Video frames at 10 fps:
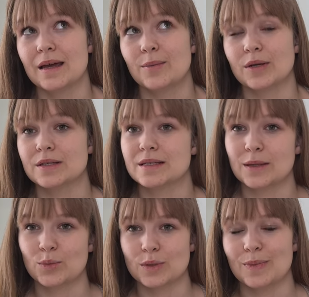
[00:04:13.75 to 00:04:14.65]
because
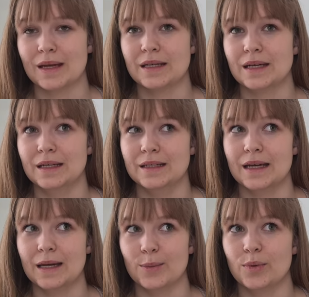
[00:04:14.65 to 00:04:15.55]
that was back in
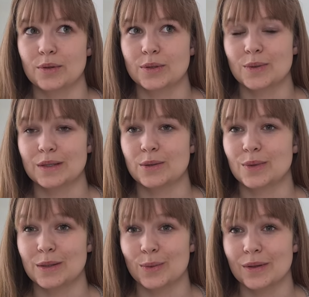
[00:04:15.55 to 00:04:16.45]
April
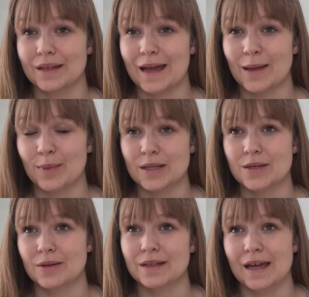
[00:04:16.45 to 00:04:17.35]
2021 and I had my
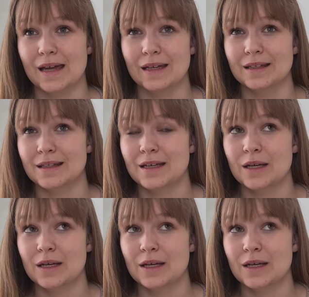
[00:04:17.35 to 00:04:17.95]
son in